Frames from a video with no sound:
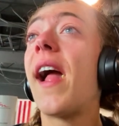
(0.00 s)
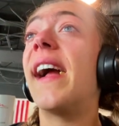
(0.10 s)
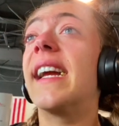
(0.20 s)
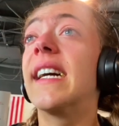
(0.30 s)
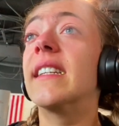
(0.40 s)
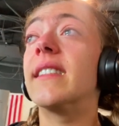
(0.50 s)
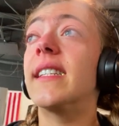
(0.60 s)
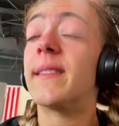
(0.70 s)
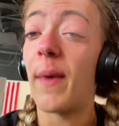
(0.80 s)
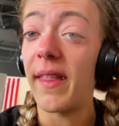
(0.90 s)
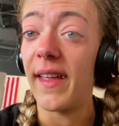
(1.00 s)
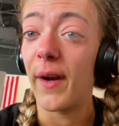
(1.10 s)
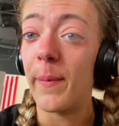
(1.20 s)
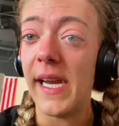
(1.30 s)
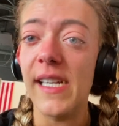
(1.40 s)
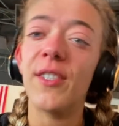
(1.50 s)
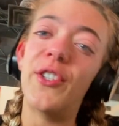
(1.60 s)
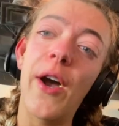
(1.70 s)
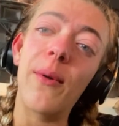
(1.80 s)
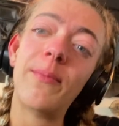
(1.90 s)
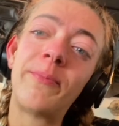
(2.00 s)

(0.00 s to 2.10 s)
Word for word: and it's my therapy. So